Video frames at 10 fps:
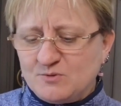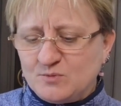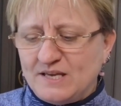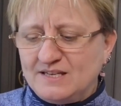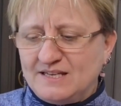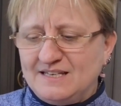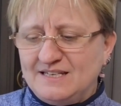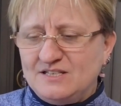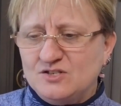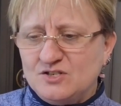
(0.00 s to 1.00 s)
we can get
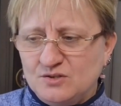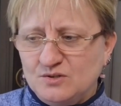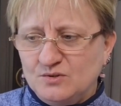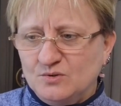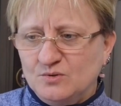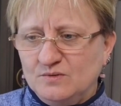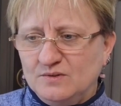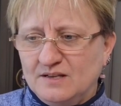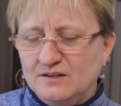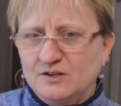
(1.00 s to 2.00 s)
into
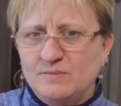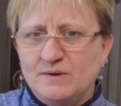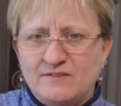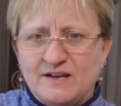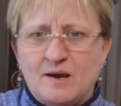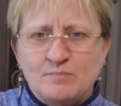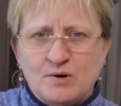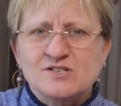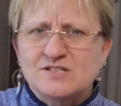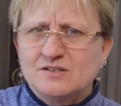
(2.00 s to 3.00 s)
a little bit of like a
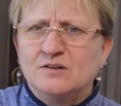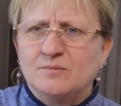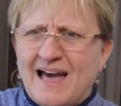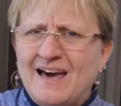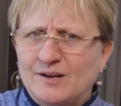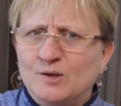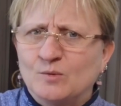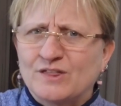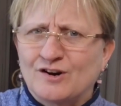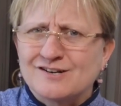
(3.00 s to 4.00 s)
personal battle
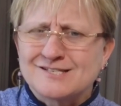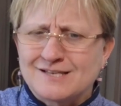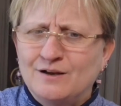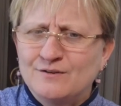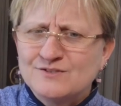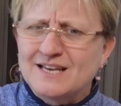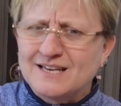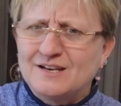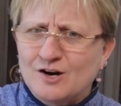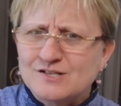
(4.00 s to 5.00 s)
with ourselves
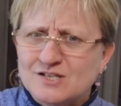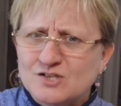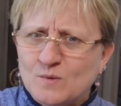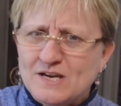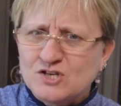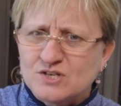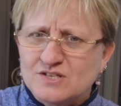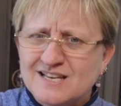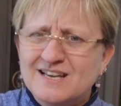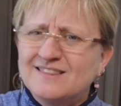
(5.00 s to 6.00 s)
and in our
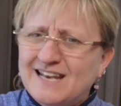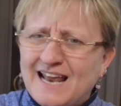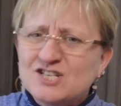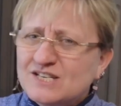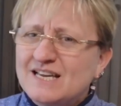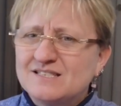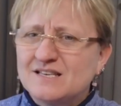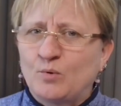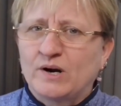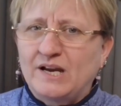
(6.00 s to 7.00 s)
situations that actually ends
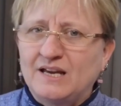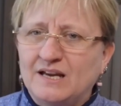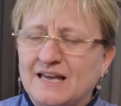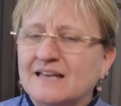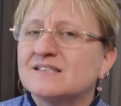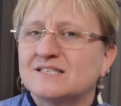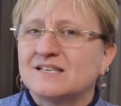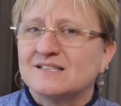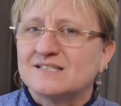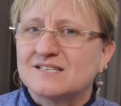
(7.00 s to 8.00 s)
up working against
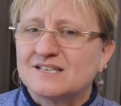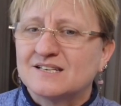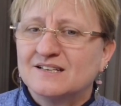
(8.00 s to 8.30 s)
us.